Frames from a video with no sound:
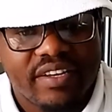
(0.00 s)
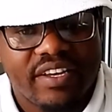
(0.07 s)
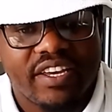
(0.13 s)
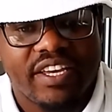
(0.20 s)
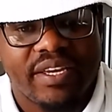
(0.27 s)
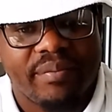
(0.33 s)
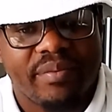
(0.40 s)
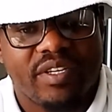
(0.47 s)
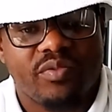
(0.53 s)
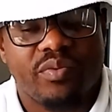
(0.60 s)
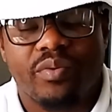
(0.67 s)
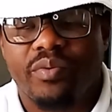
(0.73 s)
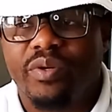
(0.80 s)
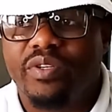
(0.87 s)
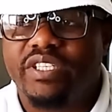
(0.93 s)
Yeah, man, we
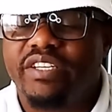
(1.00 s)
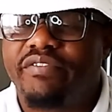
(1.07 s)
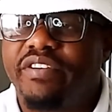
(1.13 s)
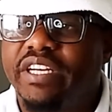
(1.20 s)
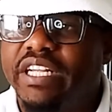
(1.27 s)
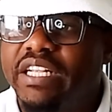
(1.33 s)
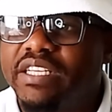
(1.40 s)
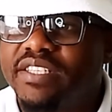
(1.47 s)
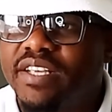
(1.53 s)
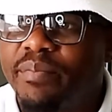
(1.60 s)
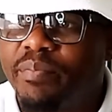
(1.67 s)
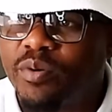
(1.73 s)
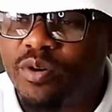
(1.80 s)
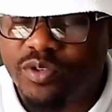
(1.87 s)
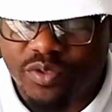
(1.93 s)
will definitely
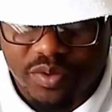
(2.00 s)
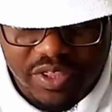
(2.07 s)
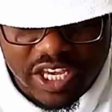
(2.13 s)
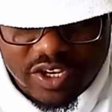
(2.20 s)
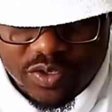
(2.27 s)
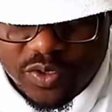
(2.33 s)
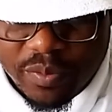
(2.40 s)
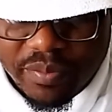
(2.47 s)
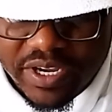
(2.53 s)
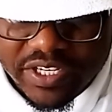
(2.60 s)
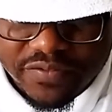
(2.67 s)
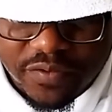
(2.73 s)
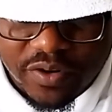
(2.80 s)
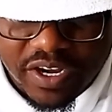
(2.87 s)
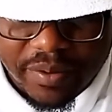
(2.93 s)
support you. Thank you so much
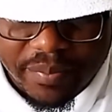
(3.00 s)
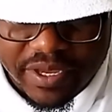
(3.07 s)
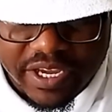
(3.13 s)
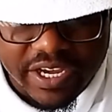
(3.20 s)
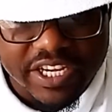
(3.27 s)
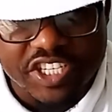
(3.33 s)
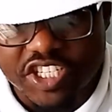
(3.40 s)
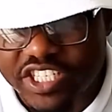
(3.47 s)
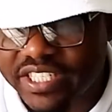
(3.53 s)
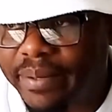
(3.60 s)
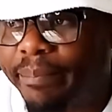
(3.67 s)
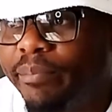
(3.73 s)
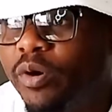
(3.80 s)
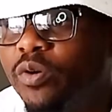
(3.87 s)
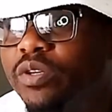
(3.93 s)
for coming, Archie the
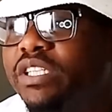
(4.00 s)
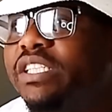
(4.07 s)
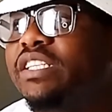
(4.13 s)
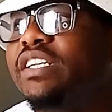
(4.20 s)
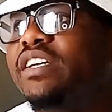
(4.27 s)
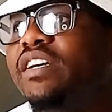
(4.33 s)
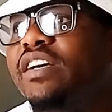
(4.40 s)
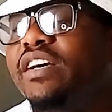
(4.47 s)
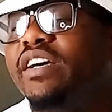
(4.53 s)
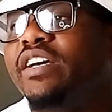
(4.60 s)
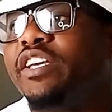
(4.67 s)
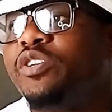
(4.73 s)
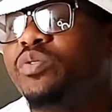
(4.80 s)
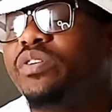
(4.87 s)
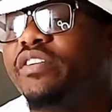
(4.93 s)
Bold.
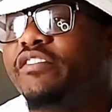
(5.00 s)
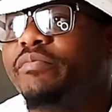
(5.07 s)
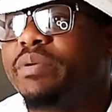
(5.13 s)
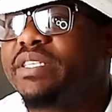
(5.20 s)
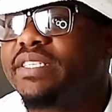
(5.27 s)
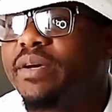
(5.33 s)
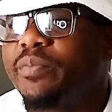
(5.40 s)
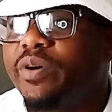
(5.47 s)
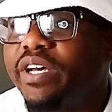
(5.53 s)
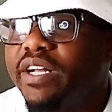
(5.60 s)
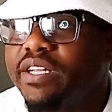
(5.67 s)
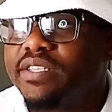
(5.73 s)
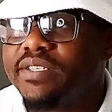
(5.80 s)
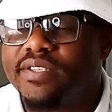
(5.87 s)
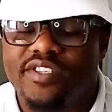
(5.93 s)
You could have been someone
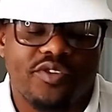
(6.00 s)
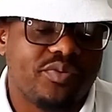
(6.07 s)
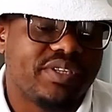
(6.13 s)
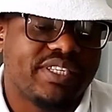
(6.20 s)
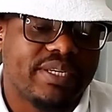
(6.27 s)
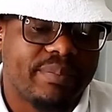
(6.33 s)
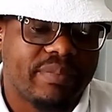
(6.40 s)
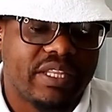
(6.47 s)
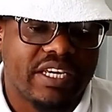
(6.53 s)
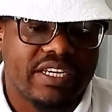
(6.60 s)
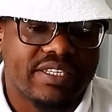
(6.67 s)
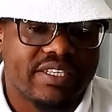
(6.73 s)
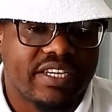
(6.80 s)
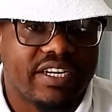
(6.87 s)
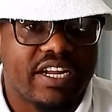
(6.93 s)
else doing some
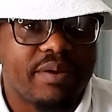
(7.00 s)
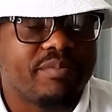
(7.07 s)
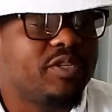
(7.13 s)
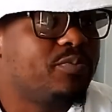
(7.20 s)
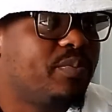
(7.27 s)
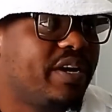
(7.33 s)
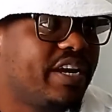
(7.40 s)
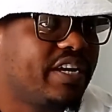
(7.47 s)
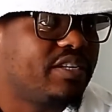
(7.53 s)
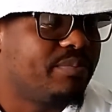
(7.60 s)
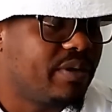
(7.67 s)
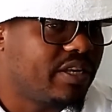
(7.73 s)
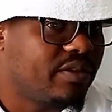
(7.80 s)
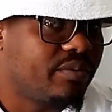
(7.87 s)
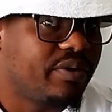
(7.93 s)
things, and I'm inspired,
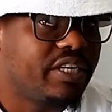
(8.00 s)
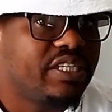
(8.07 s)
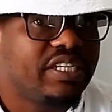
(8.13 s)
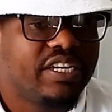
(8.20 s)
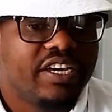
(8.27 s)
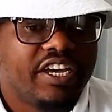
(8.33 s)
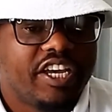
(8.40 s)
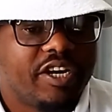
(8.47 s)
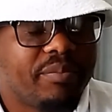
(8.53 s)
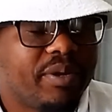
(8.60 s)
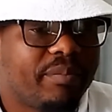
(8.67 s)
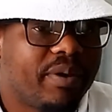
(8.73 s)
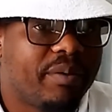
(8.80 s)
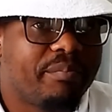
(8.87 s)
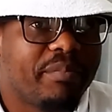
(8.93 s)
by the way.
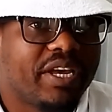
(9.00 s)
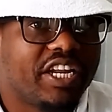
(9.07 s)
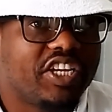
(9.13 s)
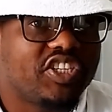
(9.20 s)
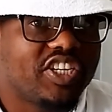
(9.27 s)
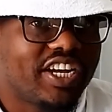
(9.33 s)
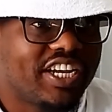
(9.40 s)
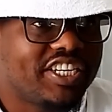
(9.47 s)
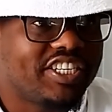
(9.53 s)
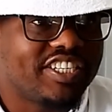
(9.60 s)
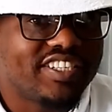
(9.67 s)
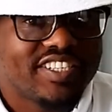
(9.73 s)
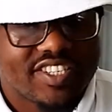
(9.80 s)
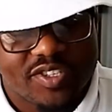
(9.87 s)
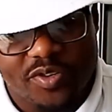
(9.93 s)
Remember, I'm managing
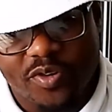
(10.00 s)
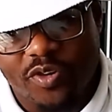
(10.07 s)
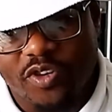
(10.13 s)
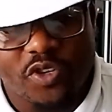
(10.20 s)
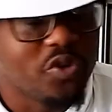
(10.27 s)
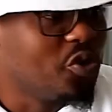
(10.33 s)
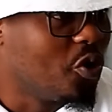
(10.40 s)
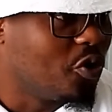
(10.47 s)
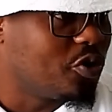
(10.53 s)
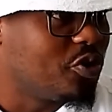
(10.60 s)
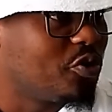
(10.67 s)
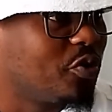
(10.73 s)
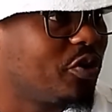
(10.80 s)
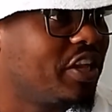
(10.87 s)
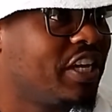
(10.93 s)
artists, so you know that.